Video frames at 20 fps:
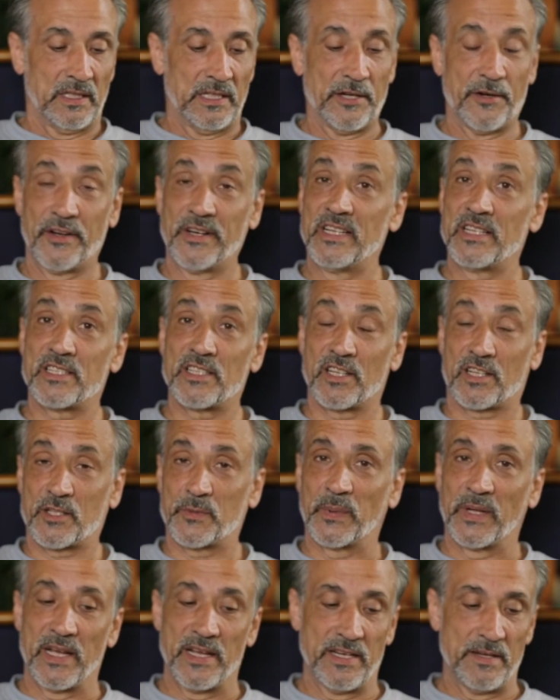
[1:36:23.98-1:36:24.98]
Here it is
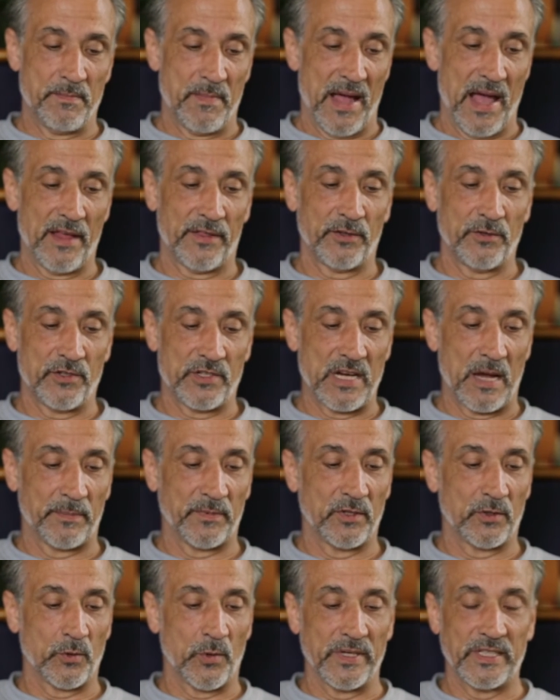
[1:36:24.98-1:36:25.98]
explained in Matthew
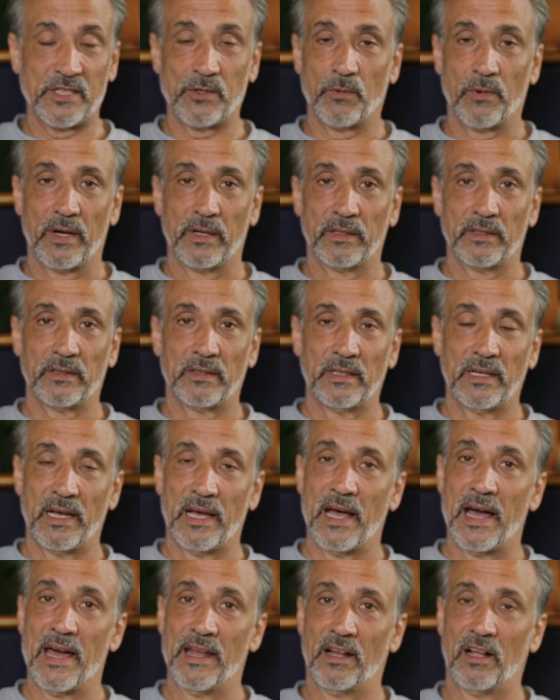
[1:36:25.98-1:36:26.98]
chapter twenty-one,
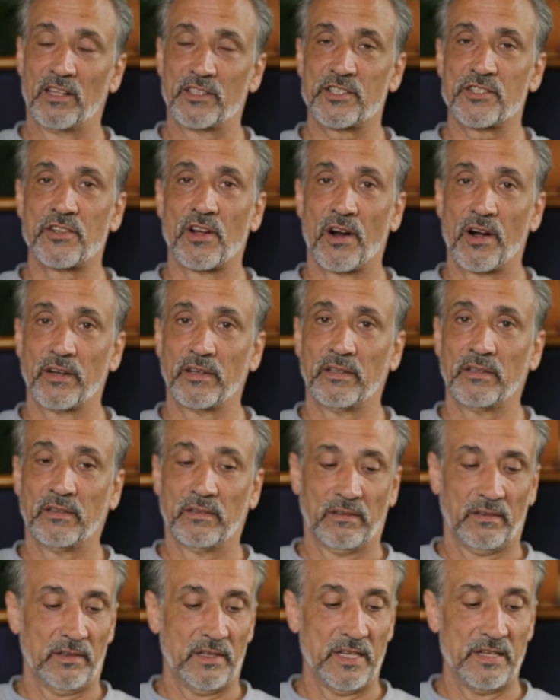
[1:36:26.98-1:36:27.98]
and I'll start
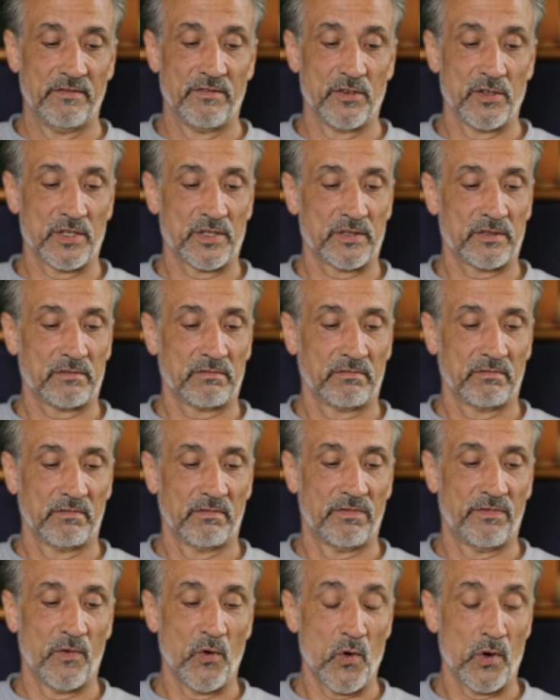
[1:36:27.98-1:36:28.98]
in verse
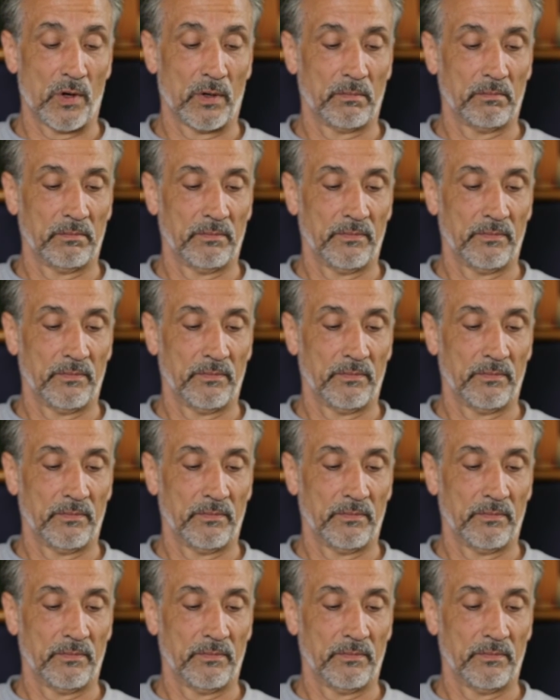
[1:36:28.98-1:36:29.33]
four.